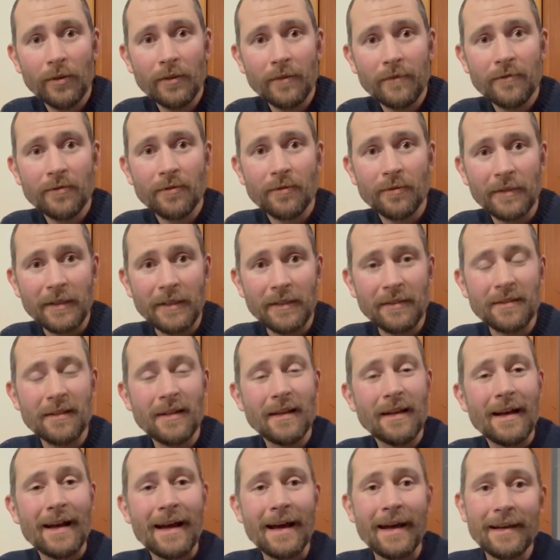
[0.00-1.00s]
of trees,
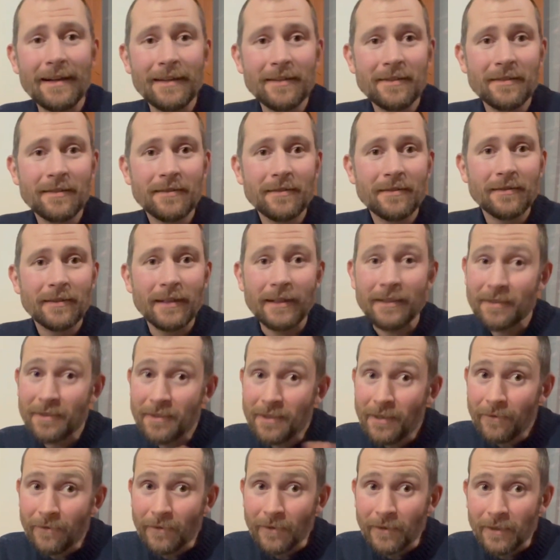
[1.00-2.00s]
and it's
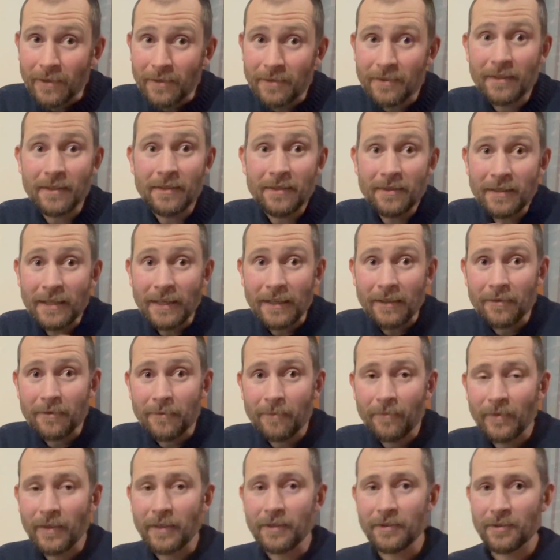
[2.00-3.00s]
different, it's distinct.
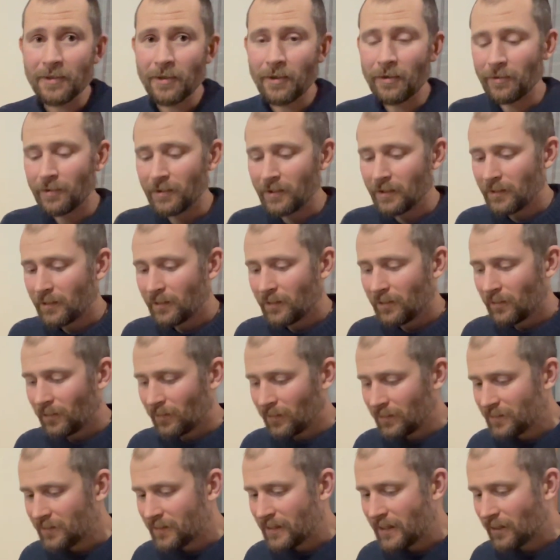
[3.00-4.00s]
And so
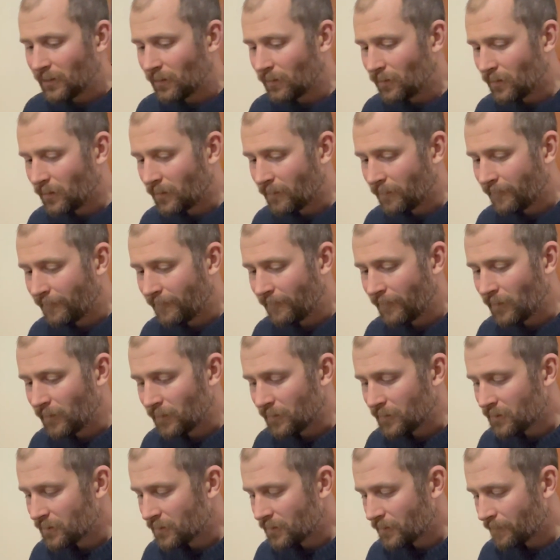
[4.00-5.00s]
let's take a look
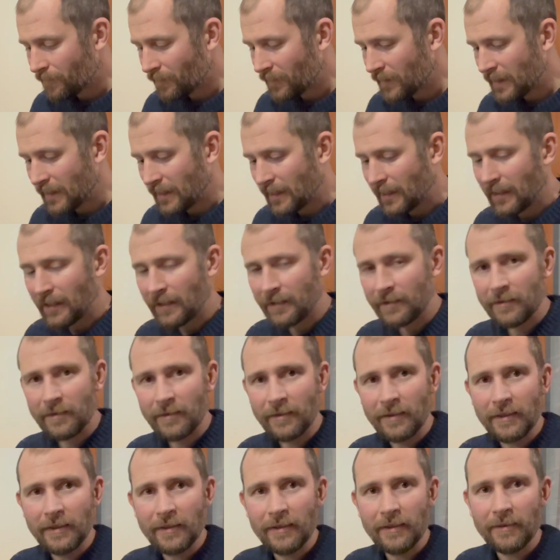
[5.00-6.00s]
first at
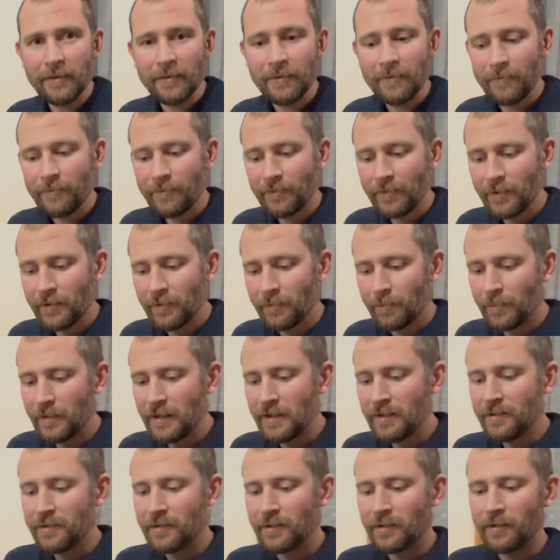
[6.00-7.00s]
the
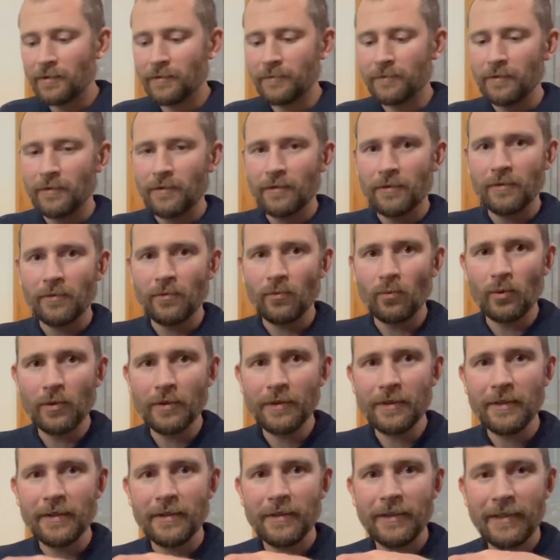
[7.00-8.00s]
piece of
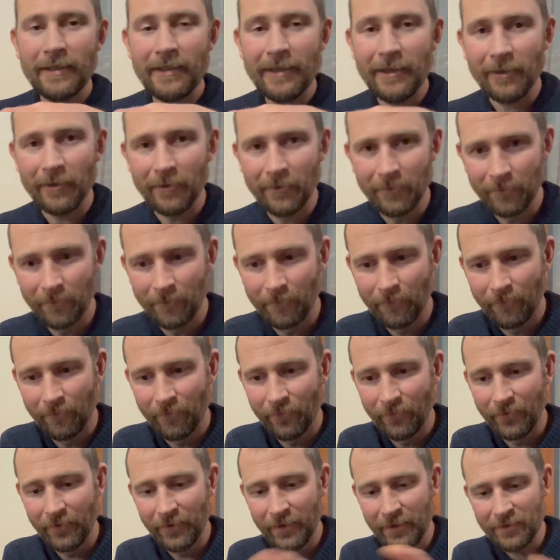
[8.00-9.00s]
wood here.
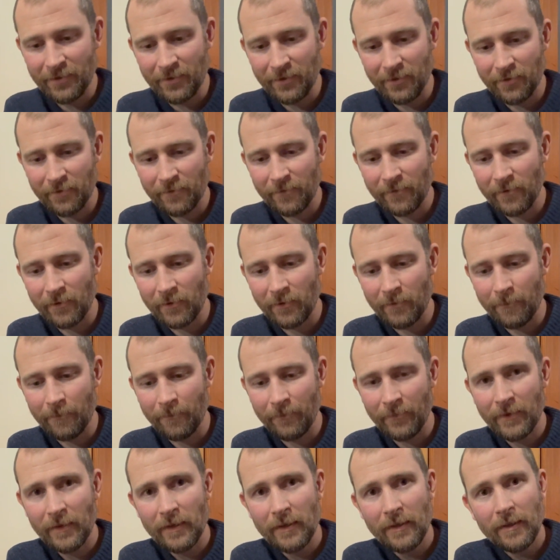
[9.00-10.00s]
This is from
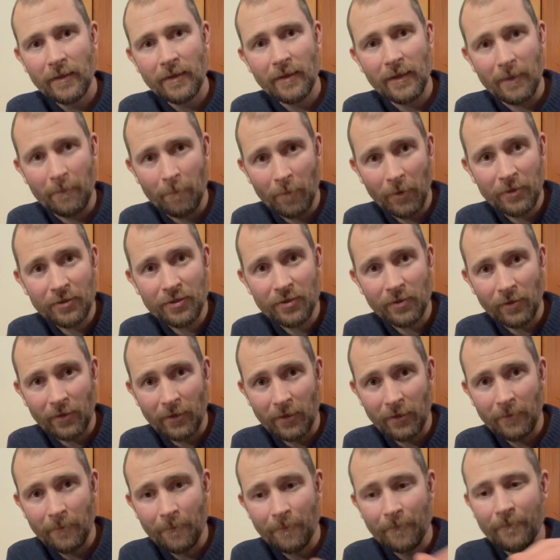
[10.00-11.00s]
a birch
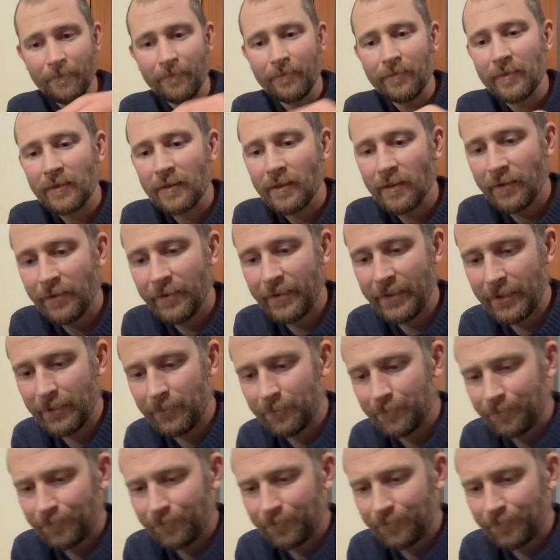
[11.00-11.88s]
log that